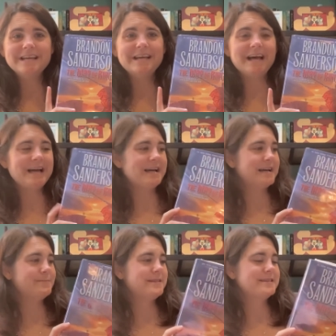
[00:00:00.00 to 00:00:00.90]

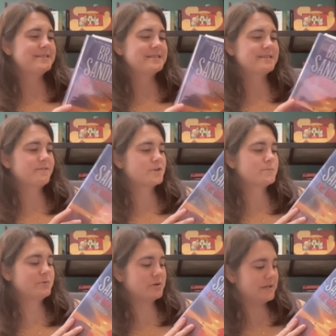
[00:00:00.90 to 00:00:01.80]
Um, this is the
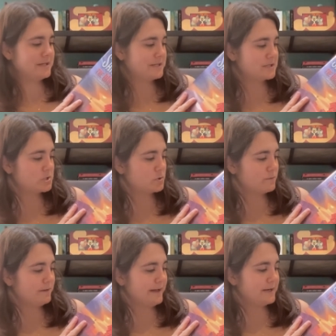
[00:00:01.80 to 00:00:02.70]
first book in the
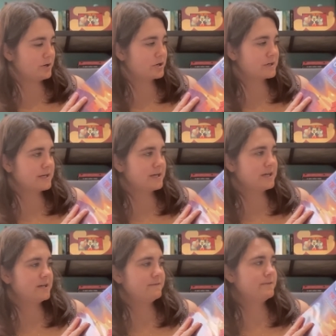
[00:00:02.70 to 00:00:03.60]
Stormlight
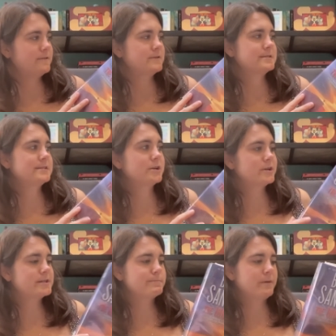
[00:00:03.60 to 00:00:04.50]
Archive
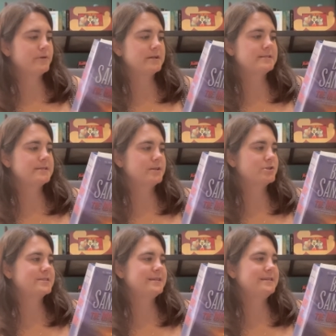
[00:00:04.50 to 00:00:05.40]
series by Brandon
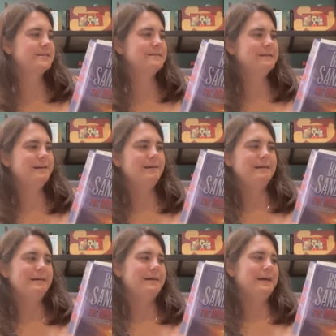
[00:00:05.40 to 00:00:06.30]
Sanderson.
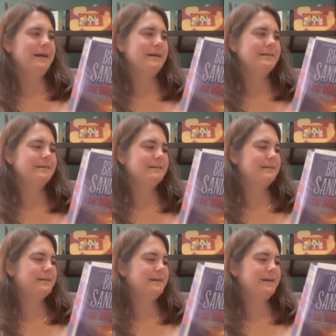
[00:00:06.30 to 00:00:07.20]
I,
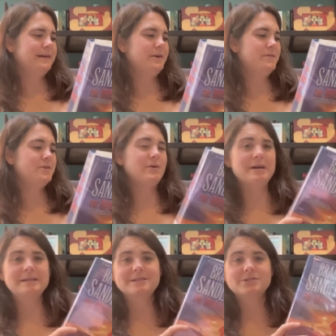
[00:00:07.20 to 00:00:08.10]
I don't even know how
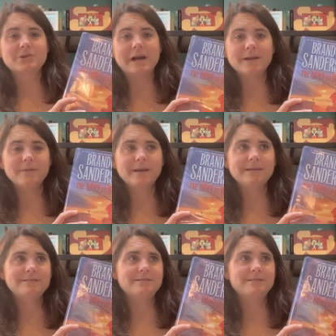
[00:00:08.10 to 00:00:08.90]
to describe it.